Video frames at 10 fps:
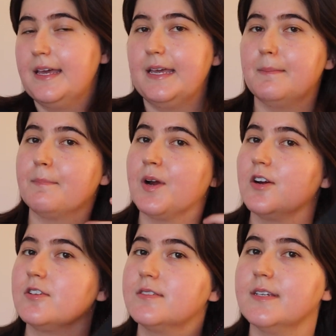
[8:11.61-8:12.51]
in
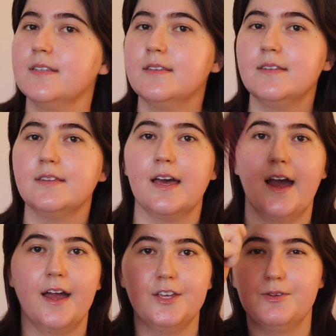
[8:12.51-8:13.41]
person
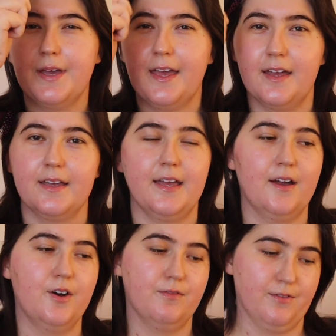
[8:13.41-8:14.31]
that you can't
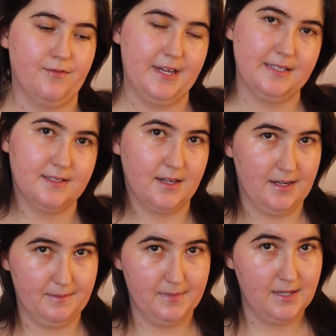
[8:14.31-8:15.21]
get over
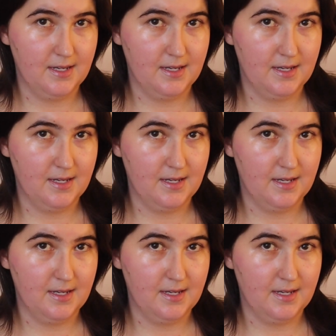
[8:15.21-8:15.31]
FaceTime.